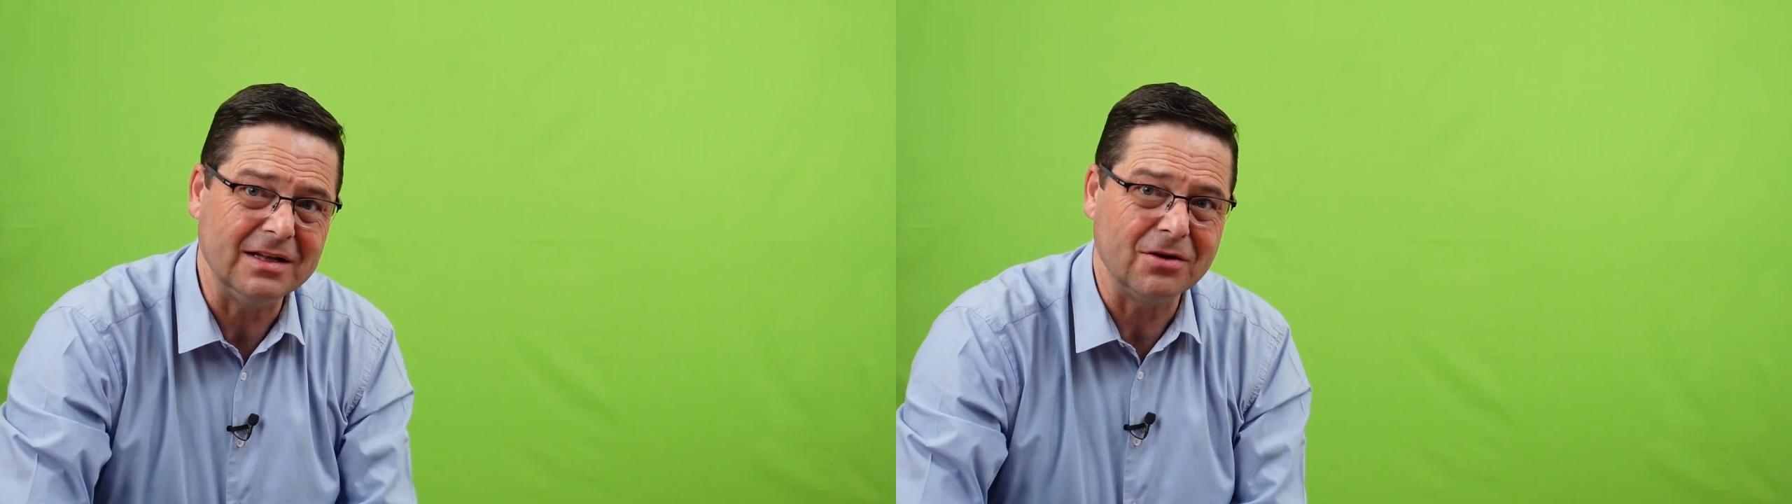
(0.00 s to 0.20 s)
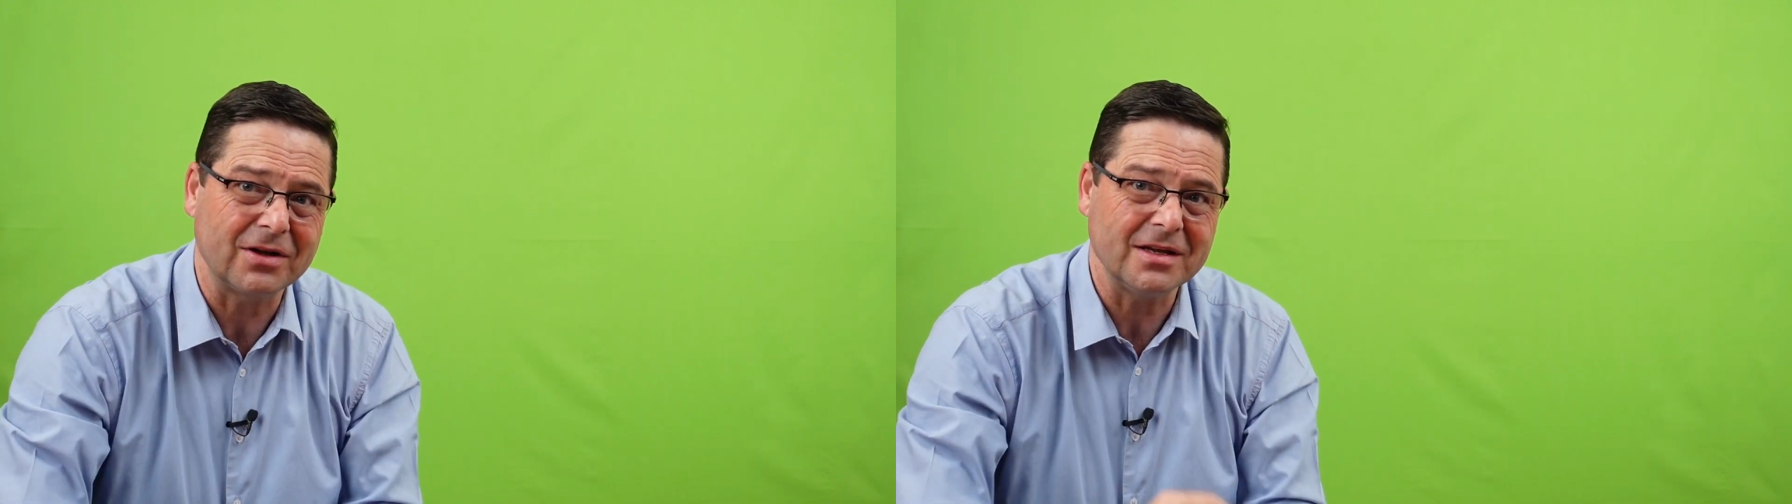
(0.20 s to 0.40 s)

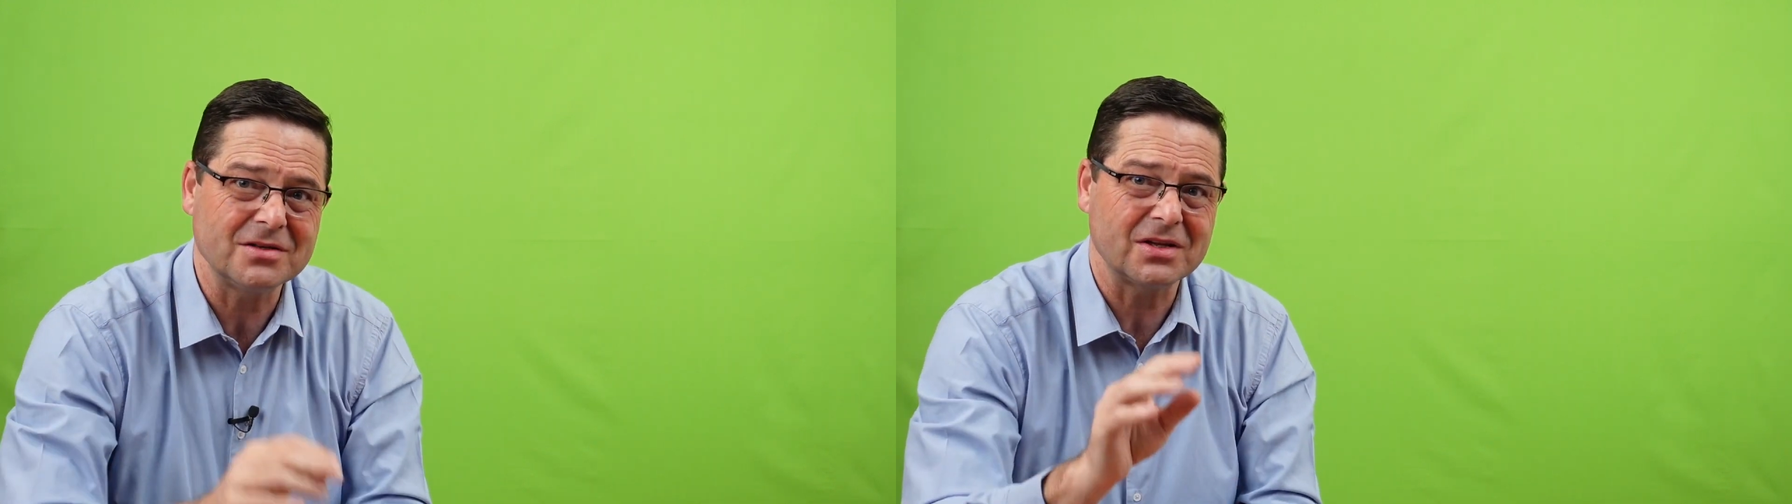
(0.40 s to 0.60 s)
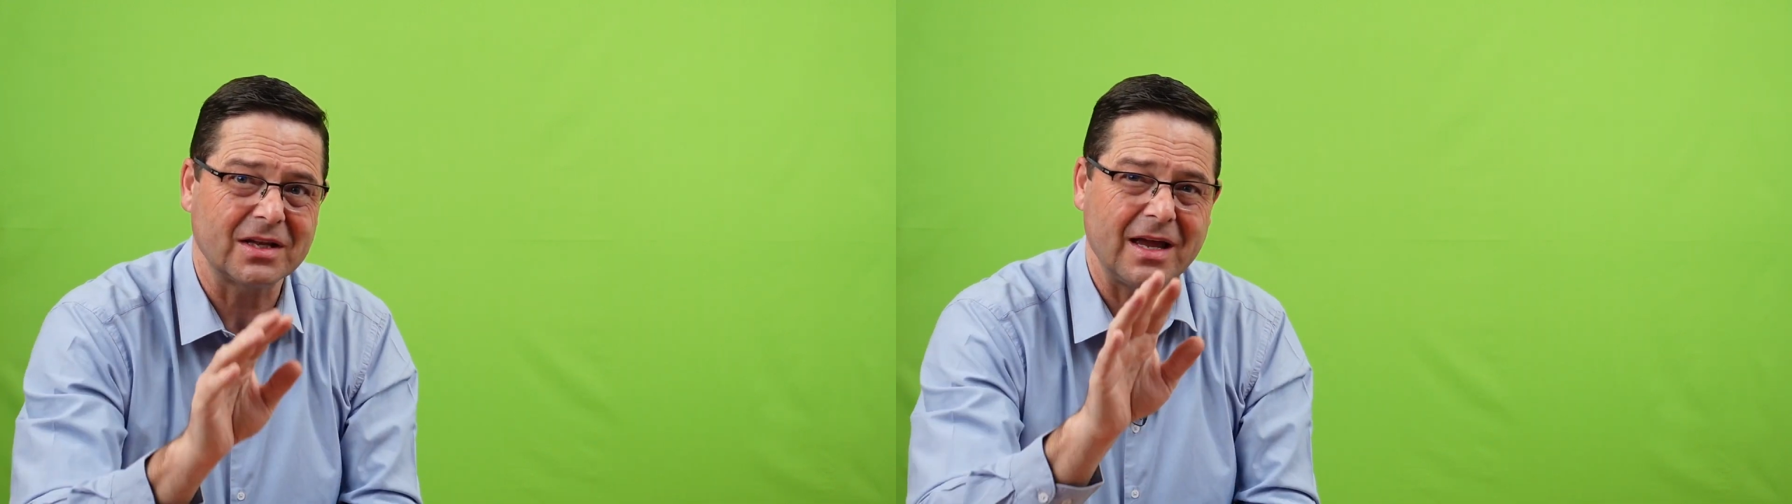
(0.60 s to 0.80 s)
look
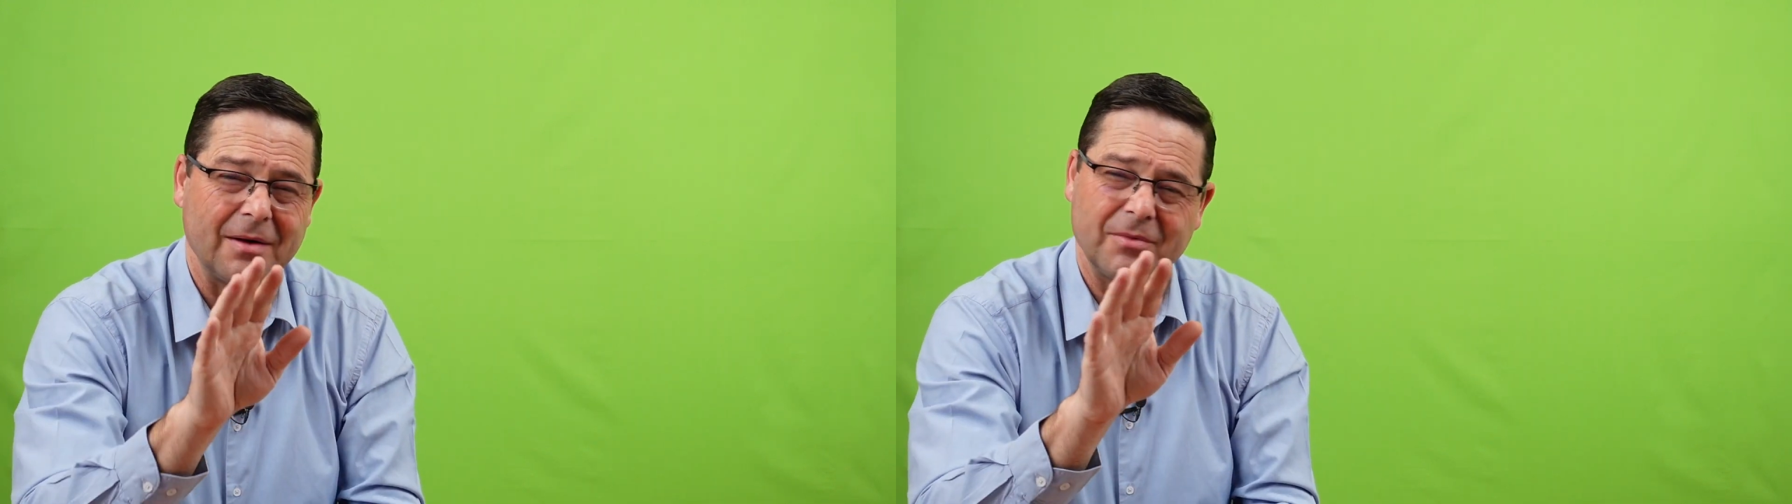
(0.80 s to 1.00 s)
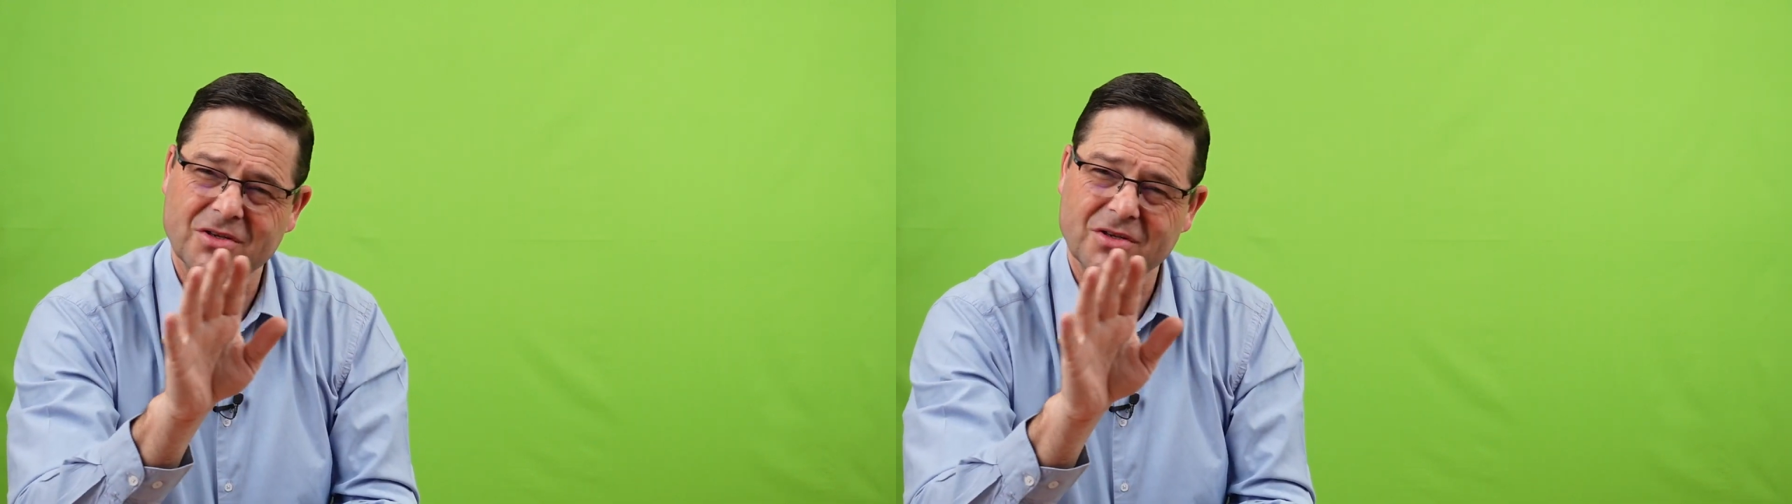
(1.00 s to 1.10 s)
into the camera,